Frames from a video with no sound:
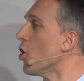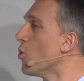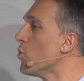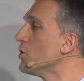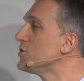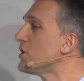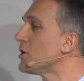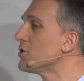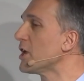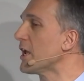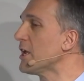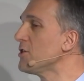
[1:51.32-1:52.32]
were
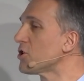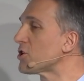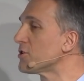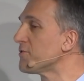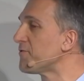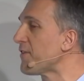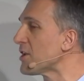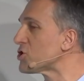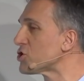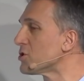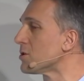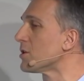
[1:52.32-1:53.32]
done in the
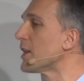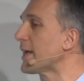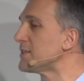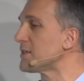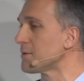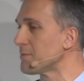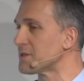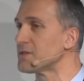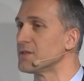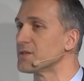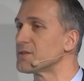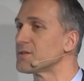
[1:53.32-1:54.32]
conventional lighting
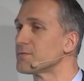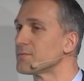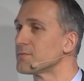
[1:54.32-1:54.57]
business.